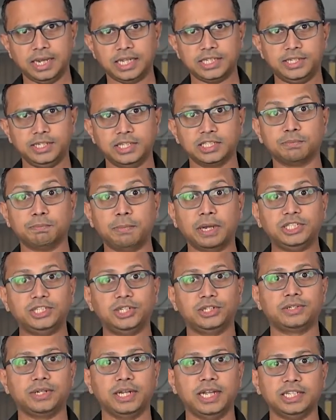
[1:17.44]
year's
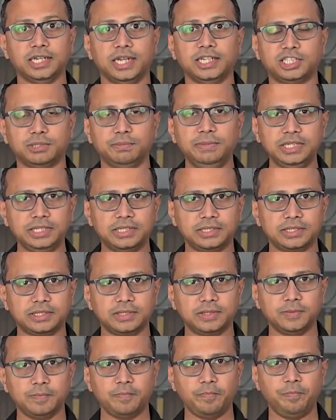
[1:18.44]
budget estimates.
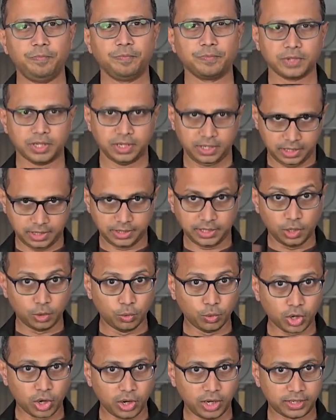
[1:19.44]
The
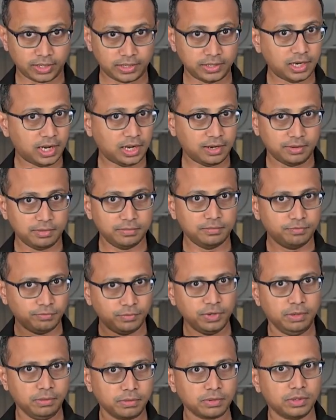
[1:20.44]
overall,
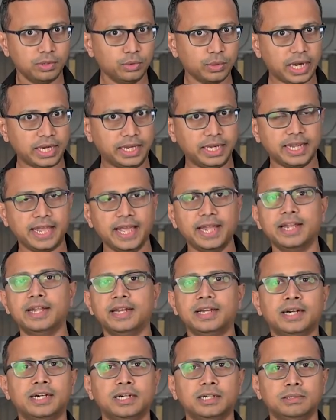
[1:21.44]
we'll look at it again in
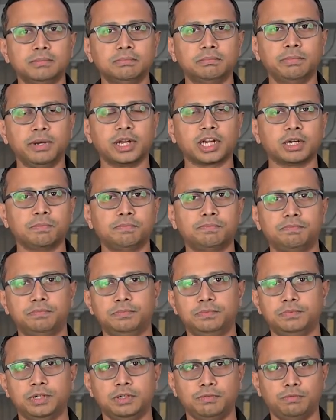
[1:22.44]
a breakup
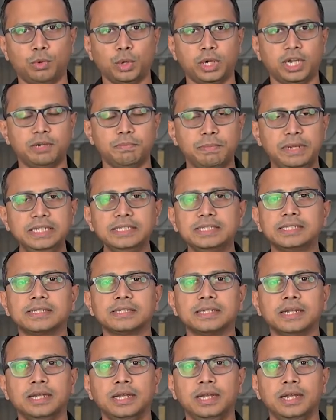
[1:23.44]
of what it
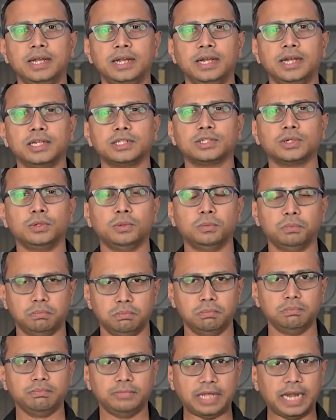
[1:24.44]
means. So
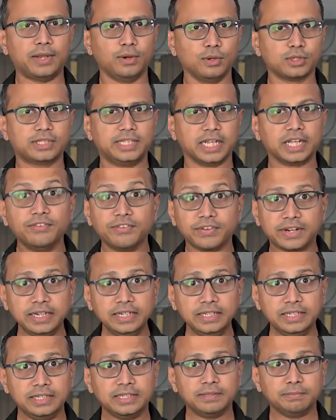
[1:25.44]
that looks
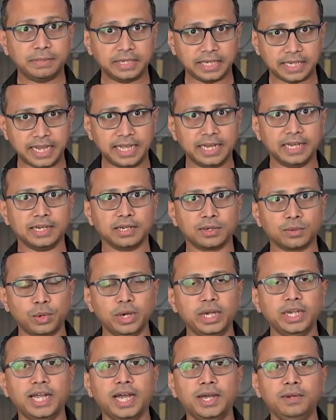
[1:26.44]
significant, but again,
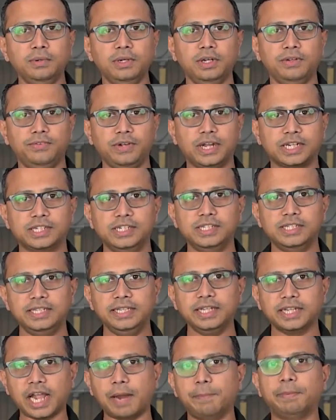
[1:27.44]
going down, if you actually see
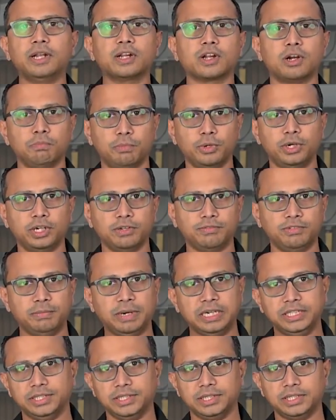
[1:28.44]
the capital component of the
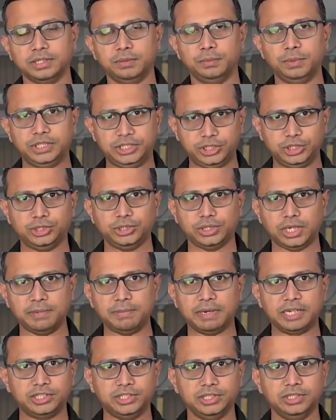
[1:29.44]
budget, which I
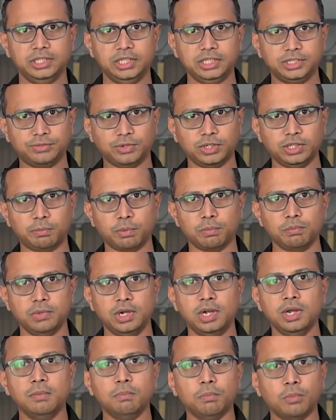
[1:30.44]
mentioned is for the
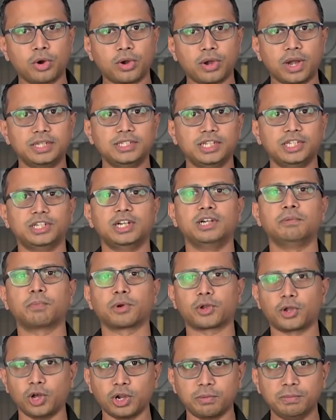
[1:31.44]
modernization and
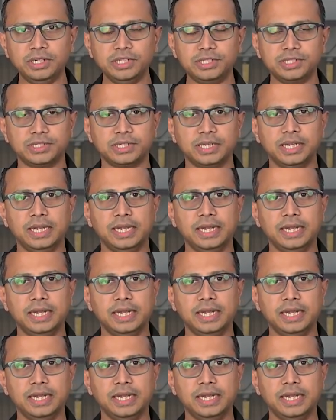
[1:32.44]
procurements,